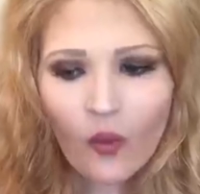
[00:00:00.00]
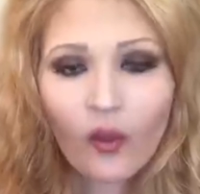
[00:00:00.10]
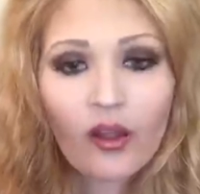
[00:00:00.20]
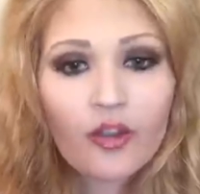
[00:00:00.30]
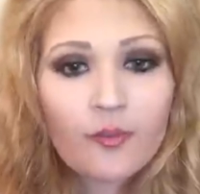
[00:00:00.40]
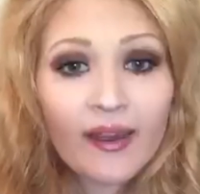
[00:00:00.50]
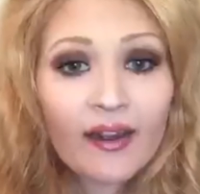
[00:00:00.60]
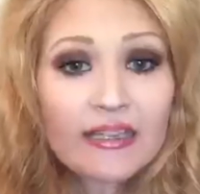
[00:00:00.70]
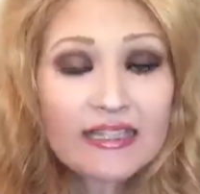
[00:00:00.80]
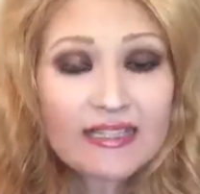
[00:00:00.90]
Well, they're made
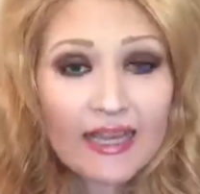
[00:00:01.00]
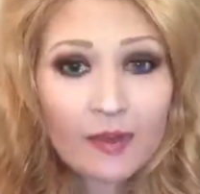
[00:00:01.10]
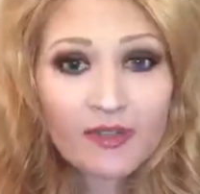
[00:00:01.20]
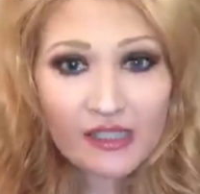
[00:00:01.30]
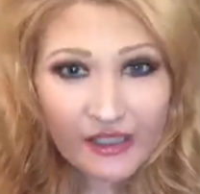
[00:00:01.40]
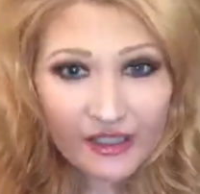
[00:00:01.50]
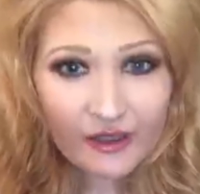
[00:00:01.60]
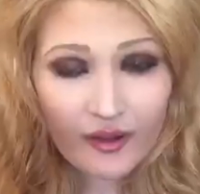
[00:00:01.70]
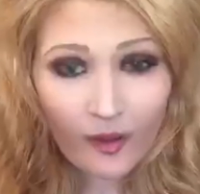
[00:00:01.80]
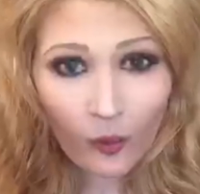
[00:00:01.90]
out of the same
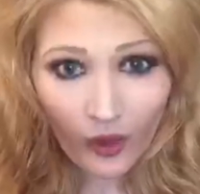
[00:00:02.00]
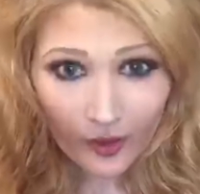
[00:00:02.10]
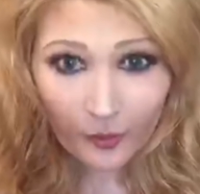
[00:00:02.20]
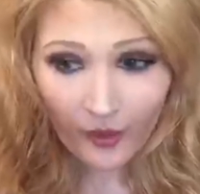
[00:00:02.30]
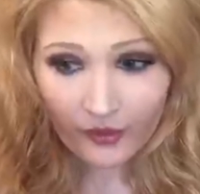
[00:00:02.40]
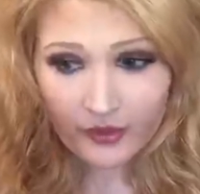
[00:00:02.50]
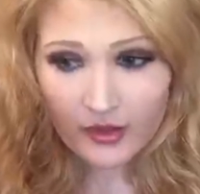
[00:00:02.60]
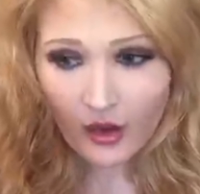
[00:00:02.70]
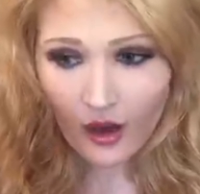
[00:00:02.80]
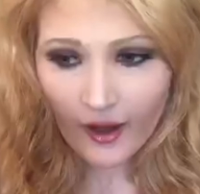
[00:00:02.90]
material that water bottles
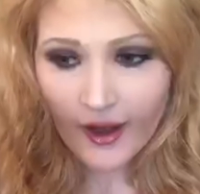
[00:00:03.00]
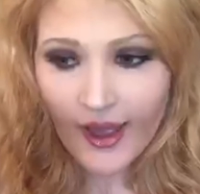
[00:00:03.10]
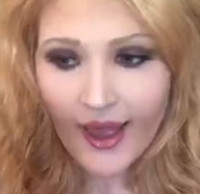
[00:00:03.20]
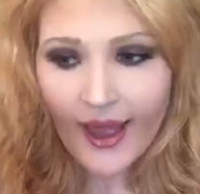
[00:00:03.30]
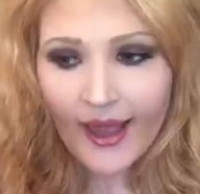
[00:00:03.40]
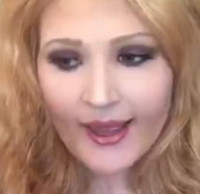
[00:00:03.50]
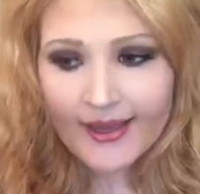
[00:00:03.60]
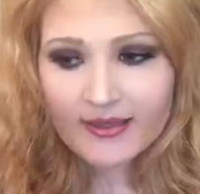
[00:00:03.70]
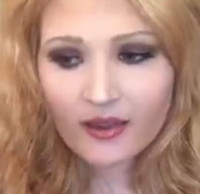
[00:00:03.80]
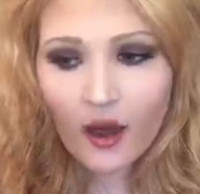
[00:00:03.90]
are,
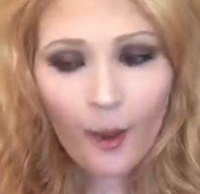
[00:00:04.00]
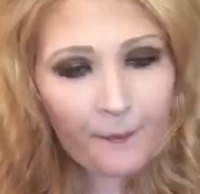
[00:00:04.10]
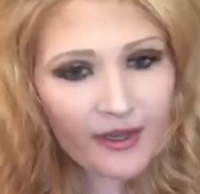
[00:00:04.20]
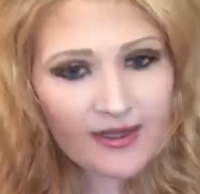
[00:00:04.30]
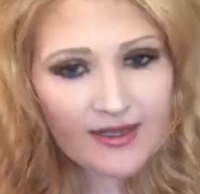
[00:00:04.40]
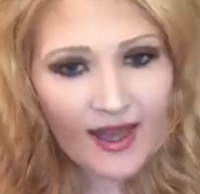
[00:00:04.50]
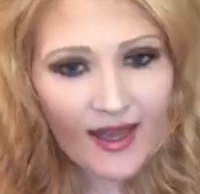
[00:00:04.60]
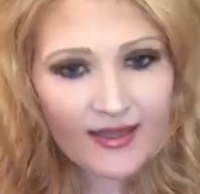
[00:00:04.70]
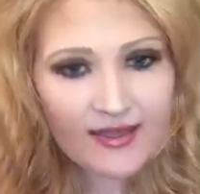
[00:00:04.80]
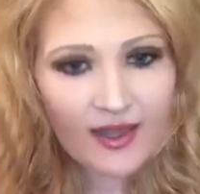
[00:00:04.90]
and the company
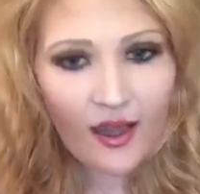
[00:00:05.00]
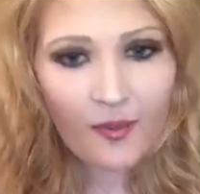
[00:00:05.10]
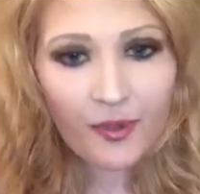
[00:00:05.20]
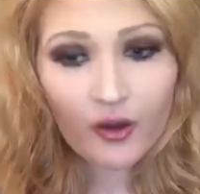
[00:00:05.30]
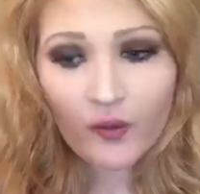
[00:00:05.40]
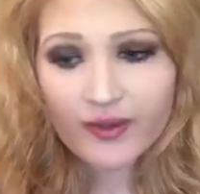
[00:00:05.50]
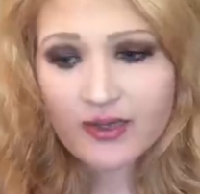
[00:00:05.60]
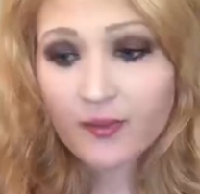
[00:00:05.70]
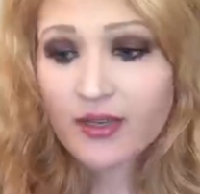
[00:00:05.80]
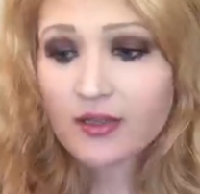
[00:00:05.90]
says they're going
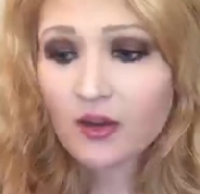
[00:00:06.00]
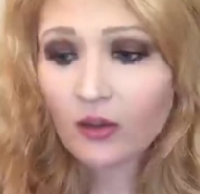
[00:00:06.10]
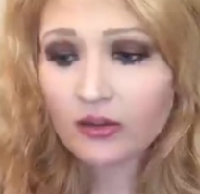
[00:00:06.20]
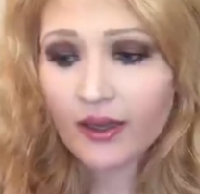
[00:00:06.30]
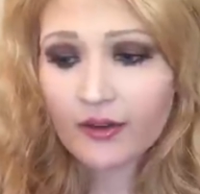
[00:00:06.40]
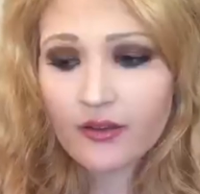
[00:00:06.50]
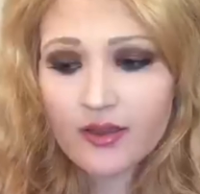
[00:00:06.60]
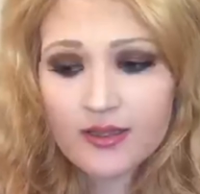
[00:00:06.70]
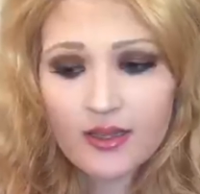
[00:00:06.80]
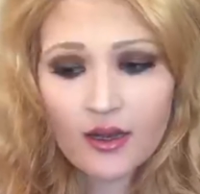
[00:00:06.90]
to be sold later
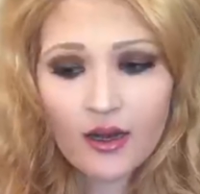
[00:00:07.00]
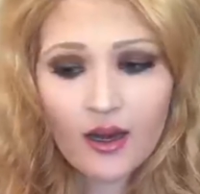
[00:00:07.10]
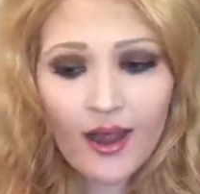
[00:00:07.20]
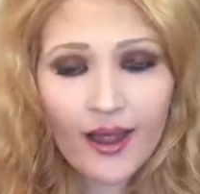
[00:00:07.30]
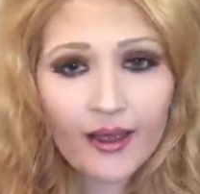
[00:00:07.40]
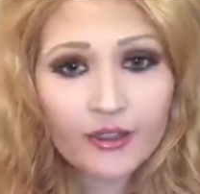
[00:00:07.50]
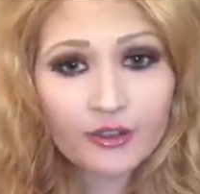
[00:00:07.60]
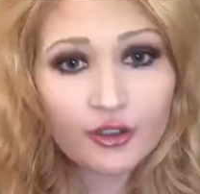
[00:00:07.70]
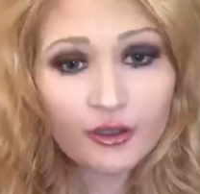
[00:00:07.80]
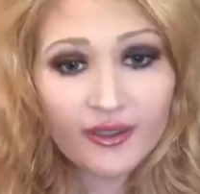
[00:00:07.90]
this year,
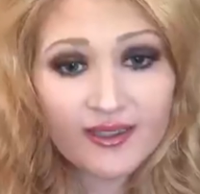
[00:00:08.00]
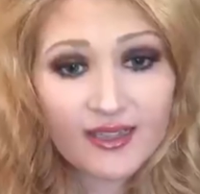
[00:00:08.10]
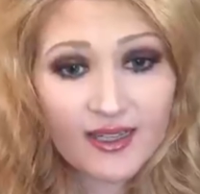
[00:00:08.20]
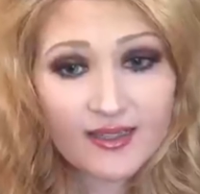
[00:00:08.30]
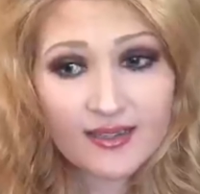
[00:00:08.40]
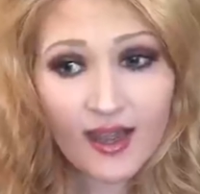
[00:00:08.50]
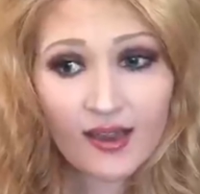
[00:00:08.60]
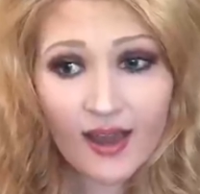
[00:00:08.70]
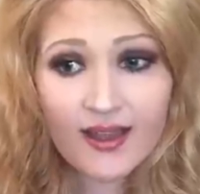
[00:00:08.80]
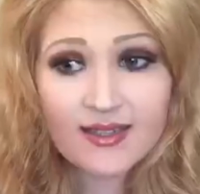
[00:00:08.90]
and Cruach does
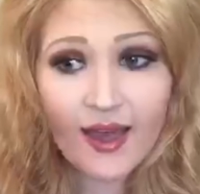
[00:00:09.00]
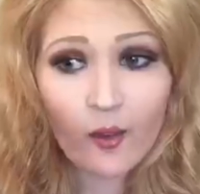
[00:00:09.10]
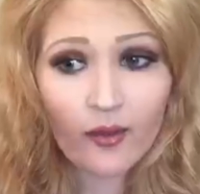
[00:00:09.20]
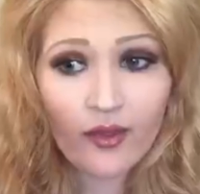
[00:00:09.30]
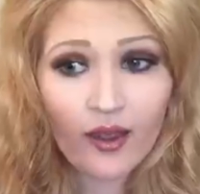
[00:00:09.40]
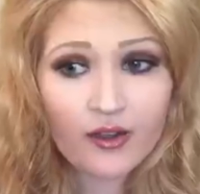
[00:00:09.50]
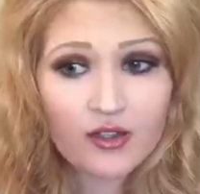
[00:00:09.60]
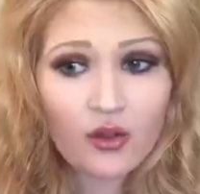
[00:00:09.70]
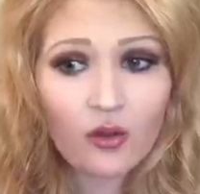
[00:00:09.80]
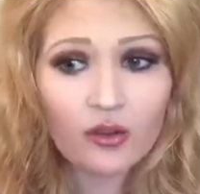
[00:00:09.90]
tell us that when they are
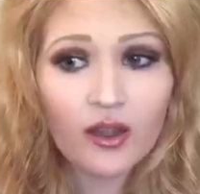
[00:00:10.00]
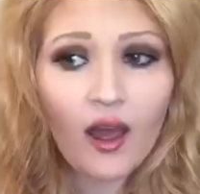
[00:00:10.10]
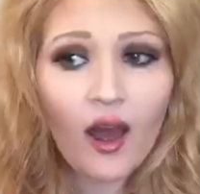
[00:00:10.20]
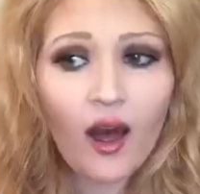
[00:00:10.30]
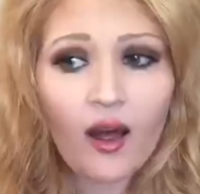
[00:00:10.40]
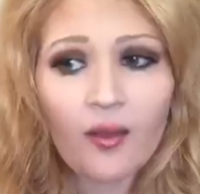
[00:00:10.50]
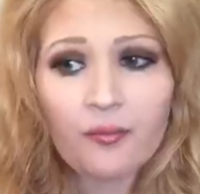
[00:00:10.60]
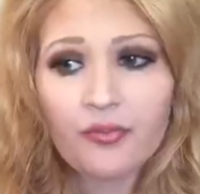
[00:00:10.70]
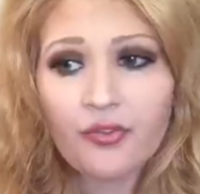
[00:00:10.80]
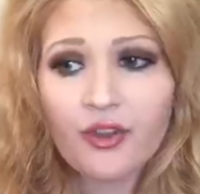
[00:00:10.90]
sold,
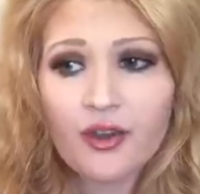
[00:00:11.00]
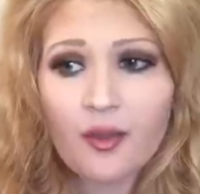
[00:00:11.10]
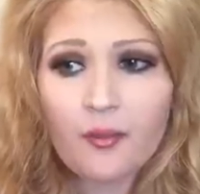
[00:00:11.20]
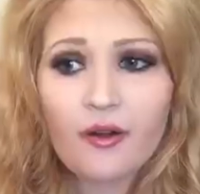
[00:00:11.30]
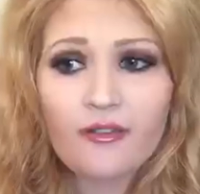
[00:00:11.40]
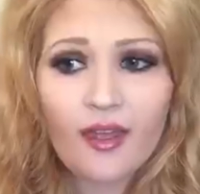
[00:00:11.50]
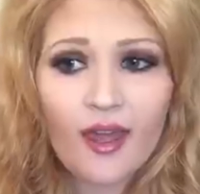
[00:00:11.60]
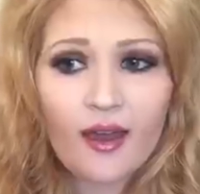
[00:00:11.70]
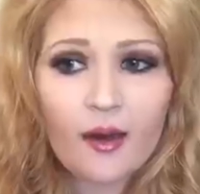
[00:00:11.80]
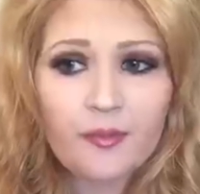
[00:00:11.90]
the number of
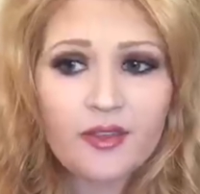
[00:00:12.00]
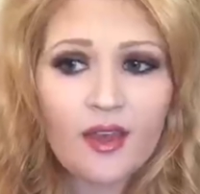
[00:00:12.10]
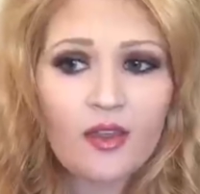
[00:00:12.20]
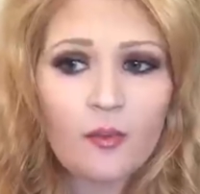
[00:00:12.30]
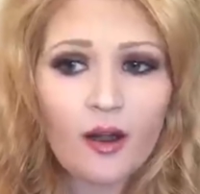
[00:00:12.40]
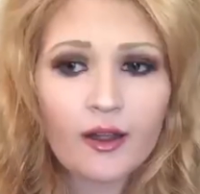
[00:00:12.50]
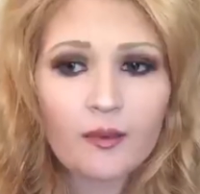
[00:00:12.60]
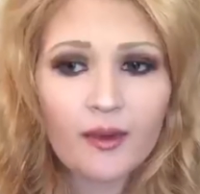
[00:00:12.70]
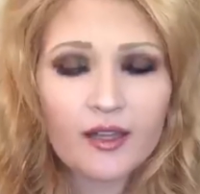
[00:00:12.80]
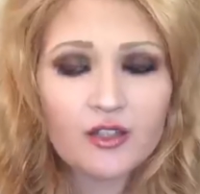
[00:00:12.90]
K-cups in the
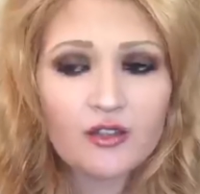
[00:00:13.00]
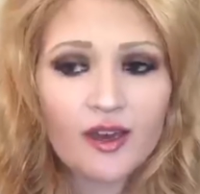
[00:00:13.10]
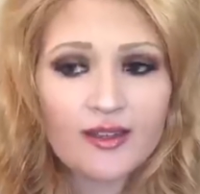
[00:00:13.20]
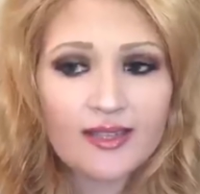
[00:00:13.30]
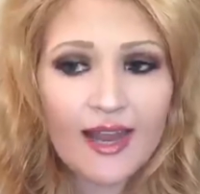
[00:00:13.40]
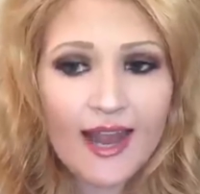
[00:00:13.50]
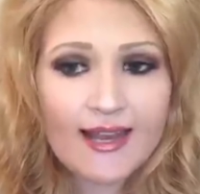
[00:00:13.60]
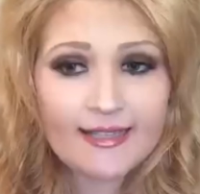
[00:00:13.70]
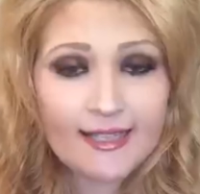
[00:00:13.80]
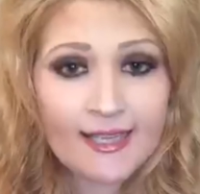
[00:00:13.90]
market by
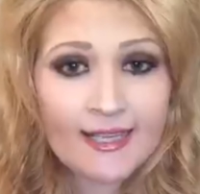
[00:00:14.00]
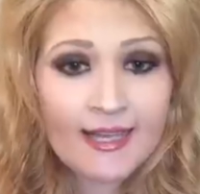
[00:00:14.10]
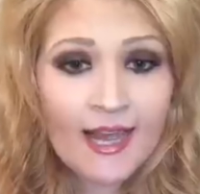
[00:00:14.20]
2018,